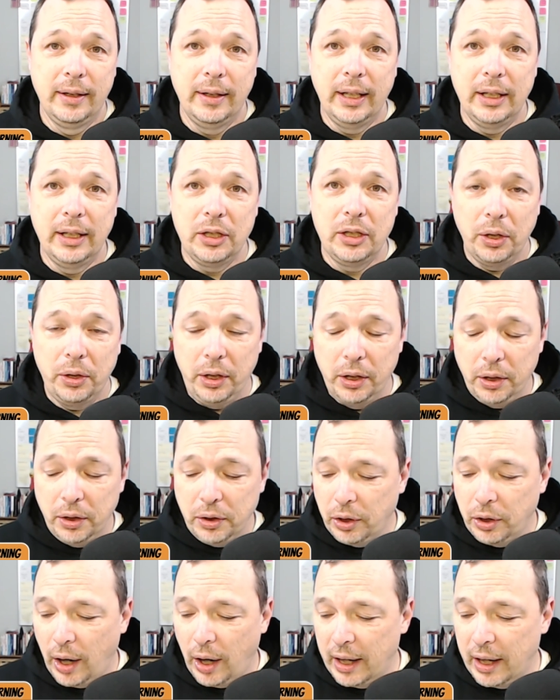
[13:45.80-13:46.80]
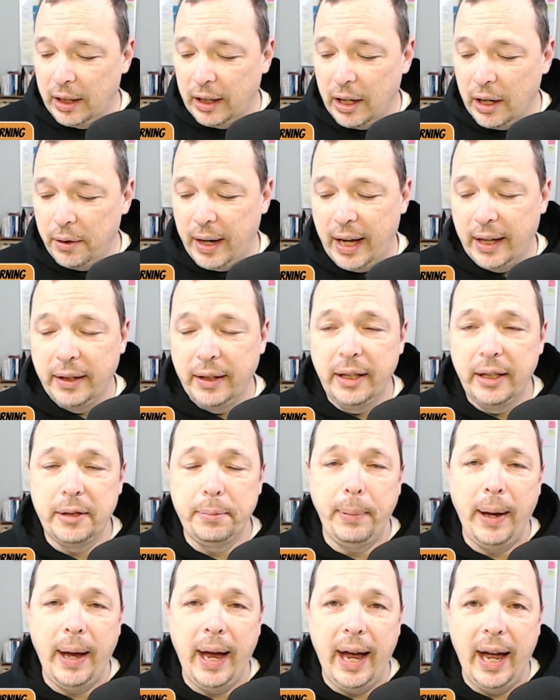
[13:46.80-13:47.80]
And so you're trying to go down this
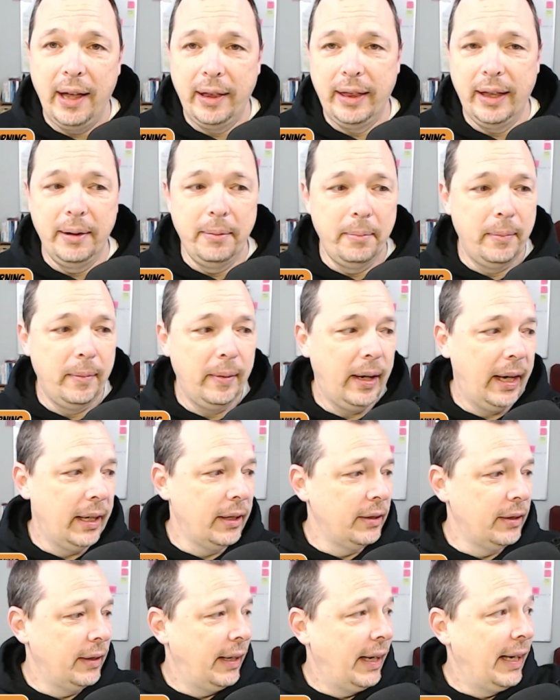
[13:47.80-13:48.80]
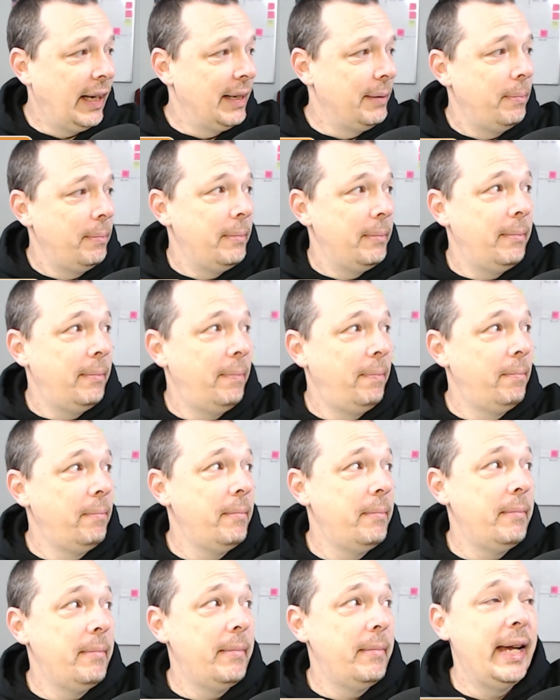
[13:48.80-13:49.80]
path and, and,
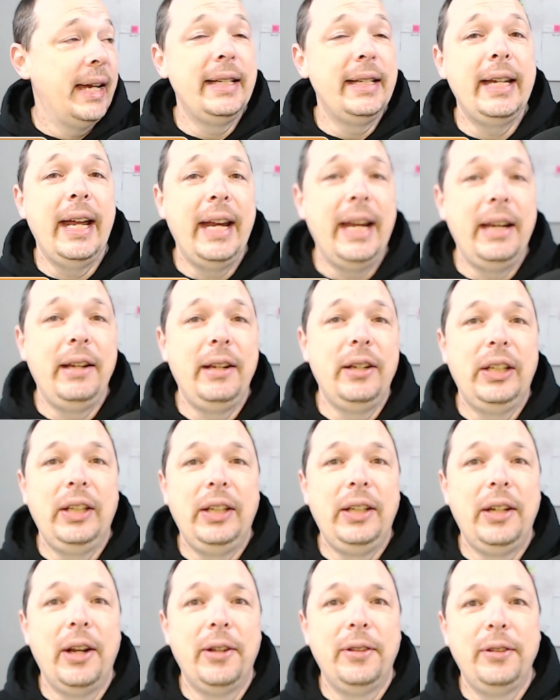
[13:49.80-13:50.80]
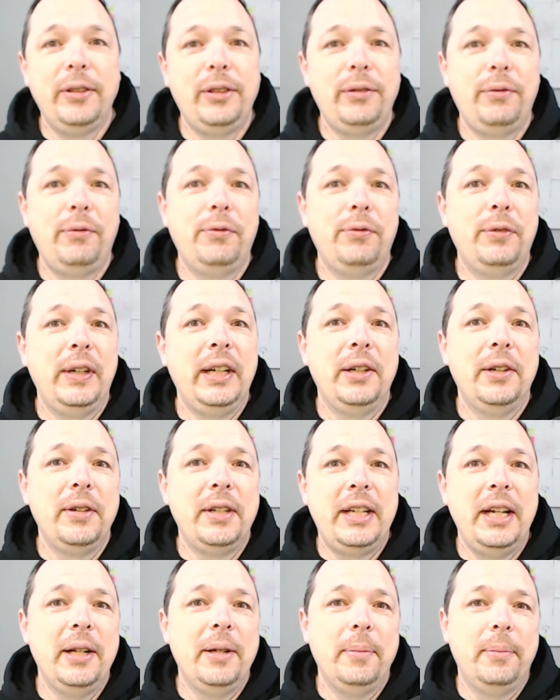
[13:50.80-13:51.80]
and maintain, you know, this
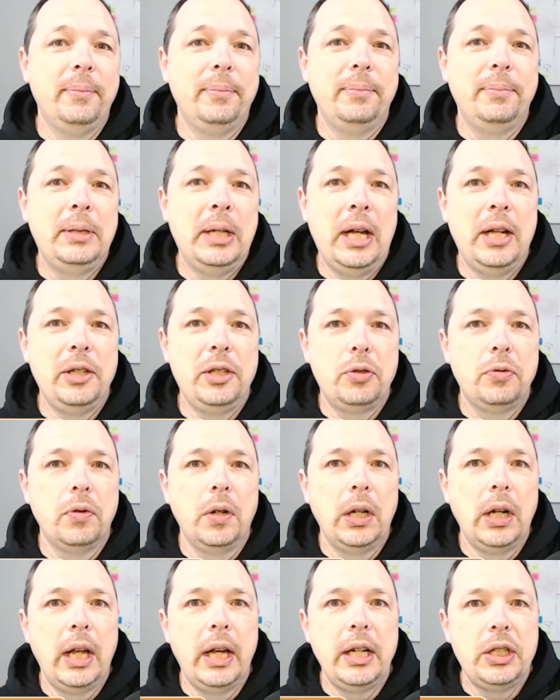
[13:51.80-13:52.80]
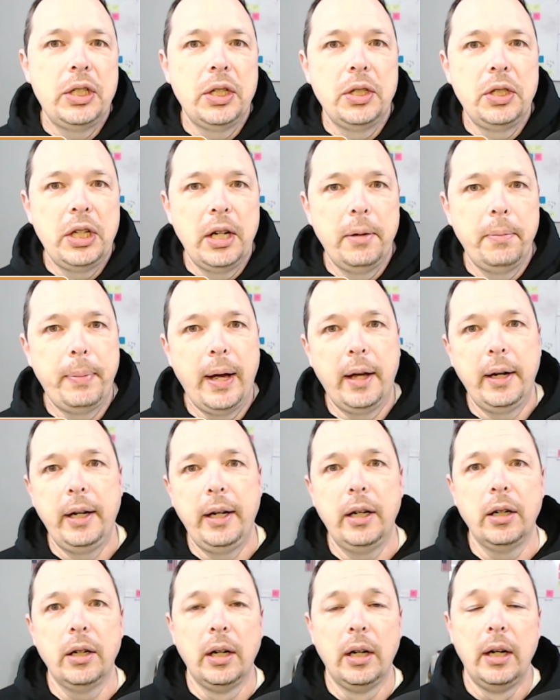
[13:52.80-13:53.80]
fingertip touch relationship
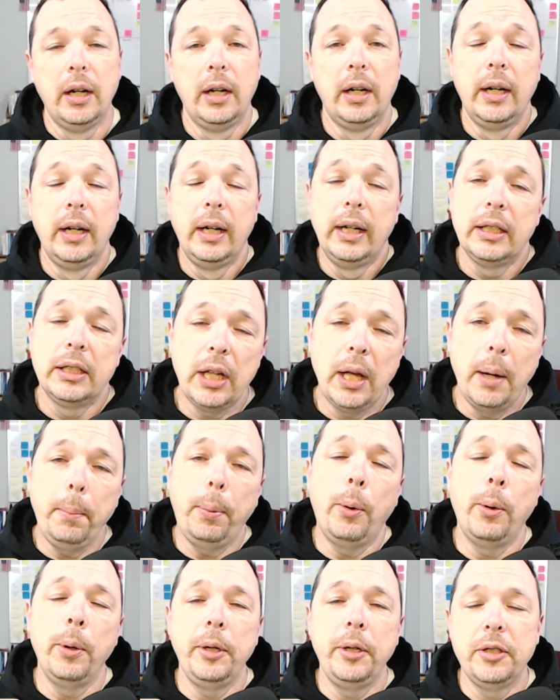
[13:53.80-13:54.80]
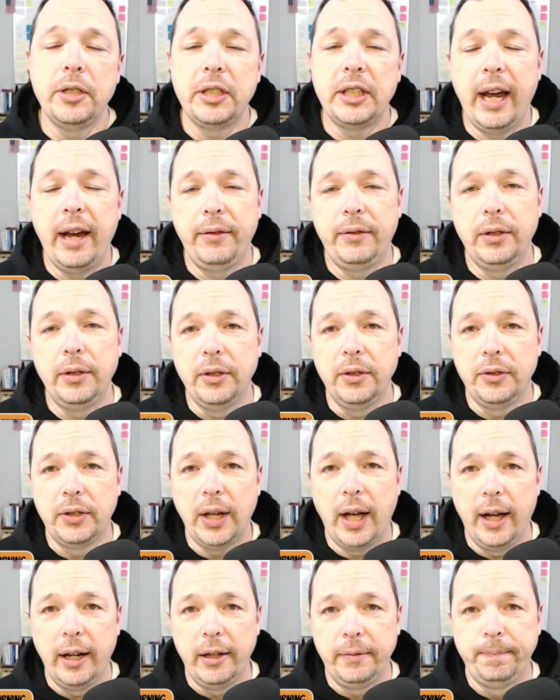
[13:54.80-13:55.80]
out here. At some point, you just have to
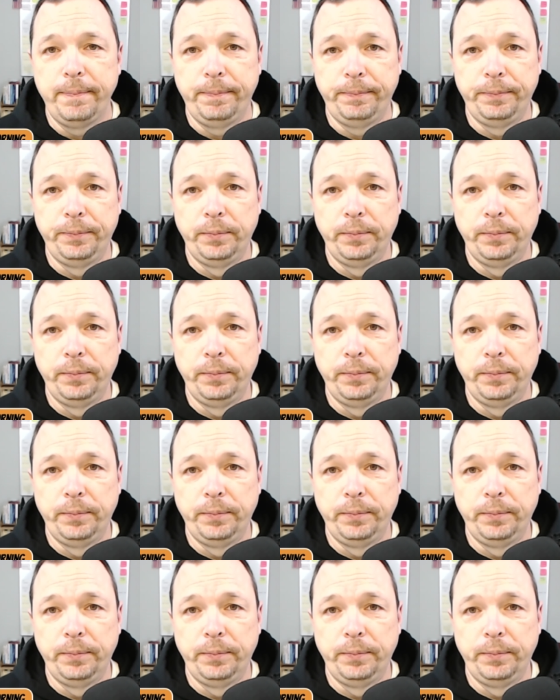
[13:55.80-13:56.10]
decide.